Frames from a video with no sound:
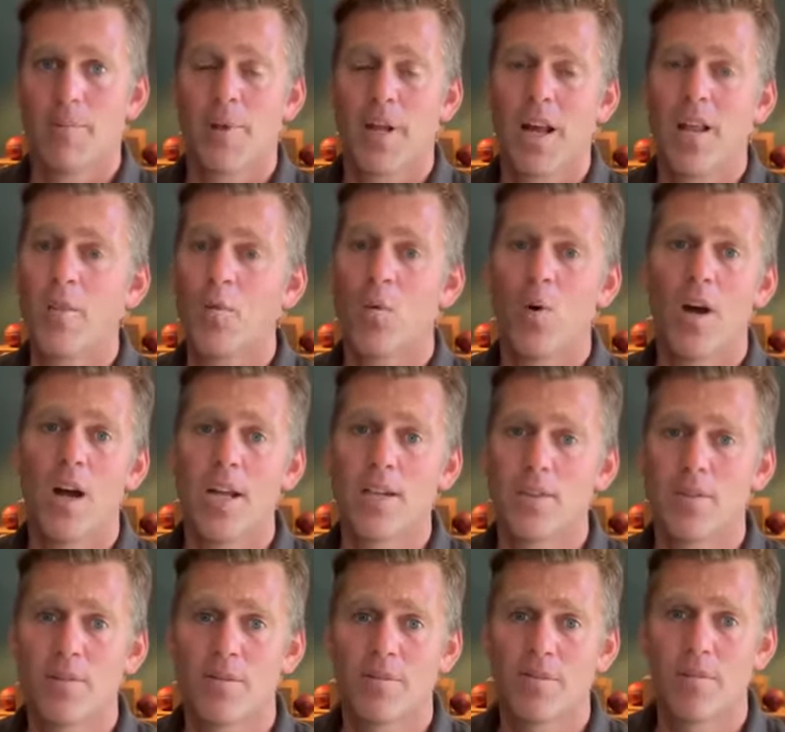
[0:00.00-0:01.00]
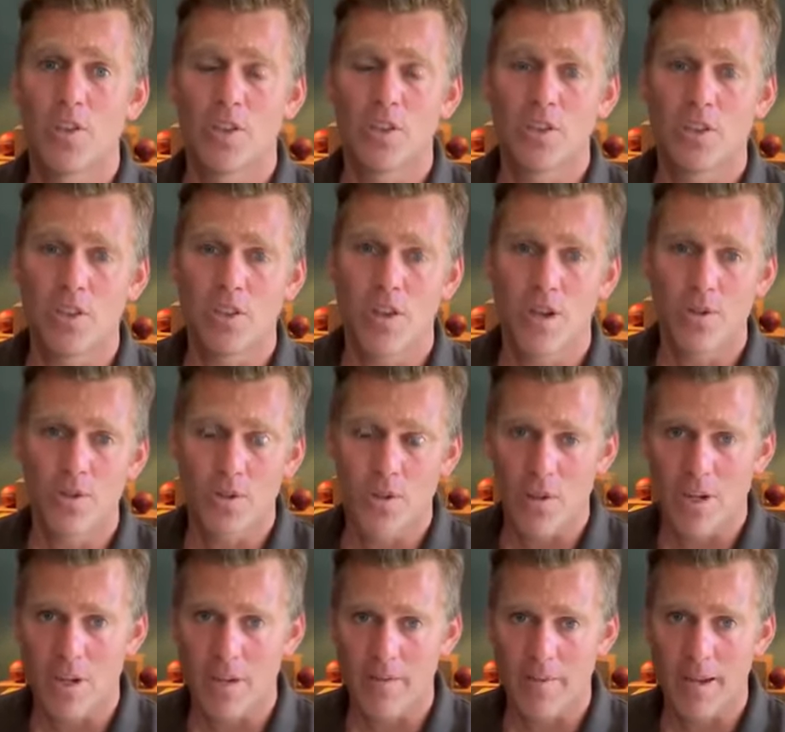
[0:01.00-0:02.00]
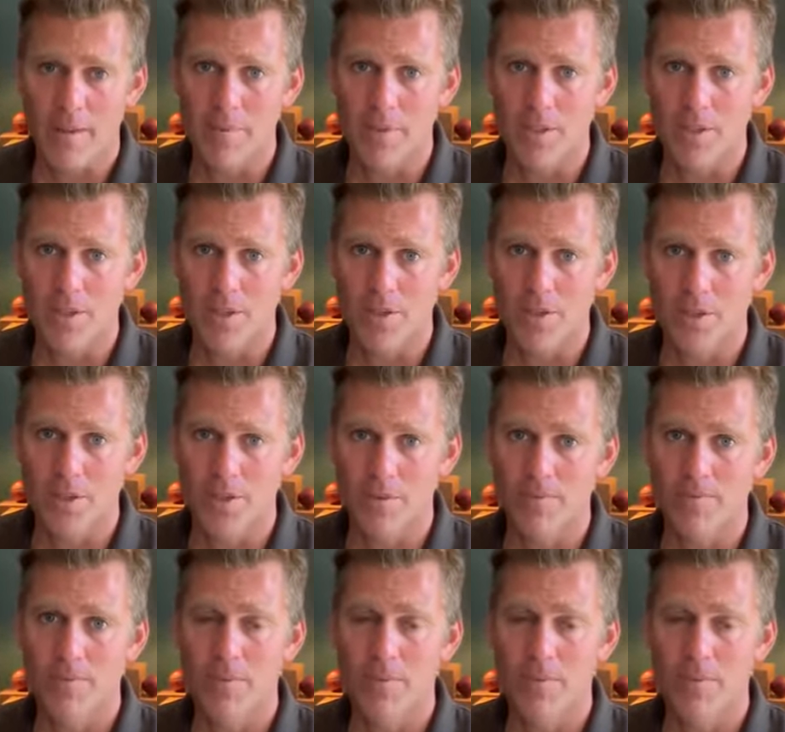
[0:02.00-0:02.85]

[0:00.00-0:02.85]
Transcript: But otherwise, virtually no sign of habitation.